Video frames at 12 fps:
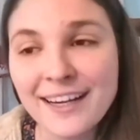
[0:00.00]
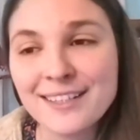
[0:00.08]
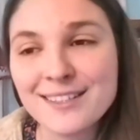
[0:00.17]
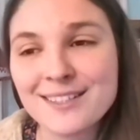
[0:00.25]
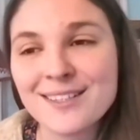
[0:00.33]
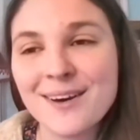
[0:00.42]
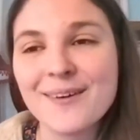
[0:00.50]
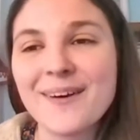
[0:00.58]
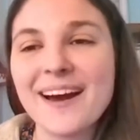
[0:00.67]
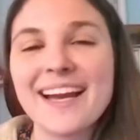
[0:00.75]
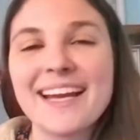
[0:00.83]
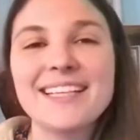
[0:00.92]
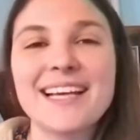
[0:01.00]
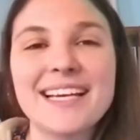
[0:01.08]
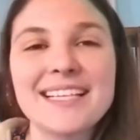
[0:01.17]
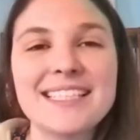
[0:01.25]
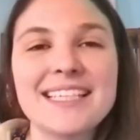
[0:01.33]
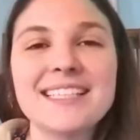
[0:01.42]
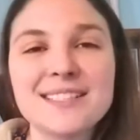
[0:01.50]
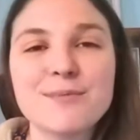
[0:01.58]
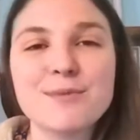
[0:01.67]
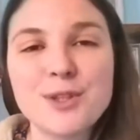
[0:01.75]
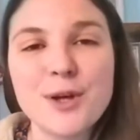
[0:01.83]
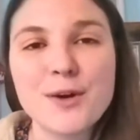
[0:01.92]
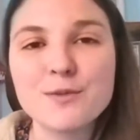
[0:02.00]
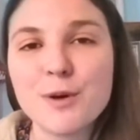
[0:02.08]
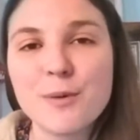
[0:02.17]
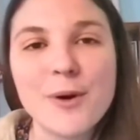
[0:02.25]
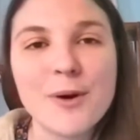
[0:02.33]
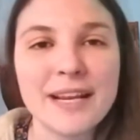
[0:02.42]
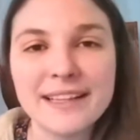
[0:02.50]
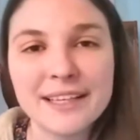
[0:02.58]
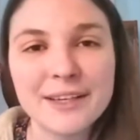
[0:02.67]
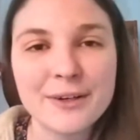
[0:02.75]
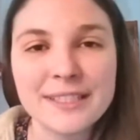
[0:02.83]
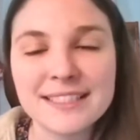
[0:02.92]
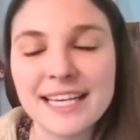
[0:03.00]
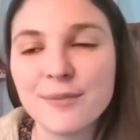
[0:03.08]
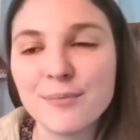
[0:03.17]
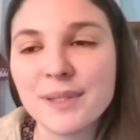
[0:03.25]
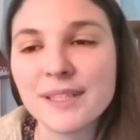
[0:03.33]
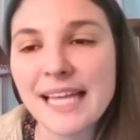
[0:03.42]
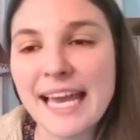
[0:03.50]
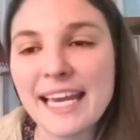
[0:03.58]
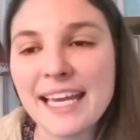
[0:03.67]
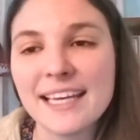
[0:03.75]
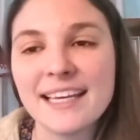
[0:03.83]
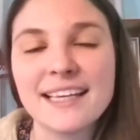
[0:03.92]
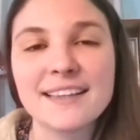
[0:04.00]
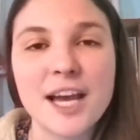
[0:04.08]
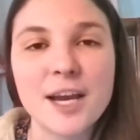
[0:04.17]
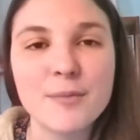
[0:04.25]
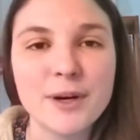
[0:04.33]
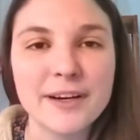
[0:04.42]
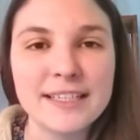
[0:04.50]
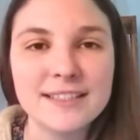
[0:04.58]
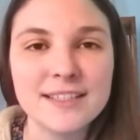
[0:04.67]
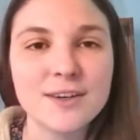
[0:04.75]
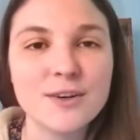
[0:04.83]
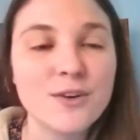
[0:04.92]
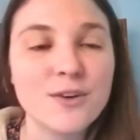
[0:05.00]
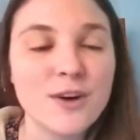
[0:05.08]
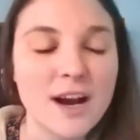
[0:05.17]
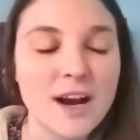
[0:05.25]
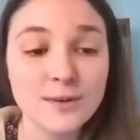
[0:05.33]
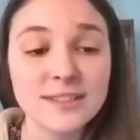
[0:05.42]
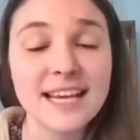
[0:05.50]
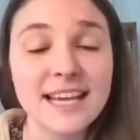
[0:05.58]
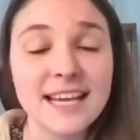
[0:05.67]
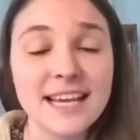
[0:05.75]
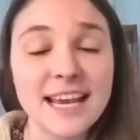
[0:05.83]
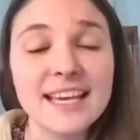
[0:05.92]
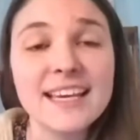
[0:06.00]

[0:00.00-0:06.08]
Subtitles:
So I did some shows promoting literacy and play in libraries across the whole state.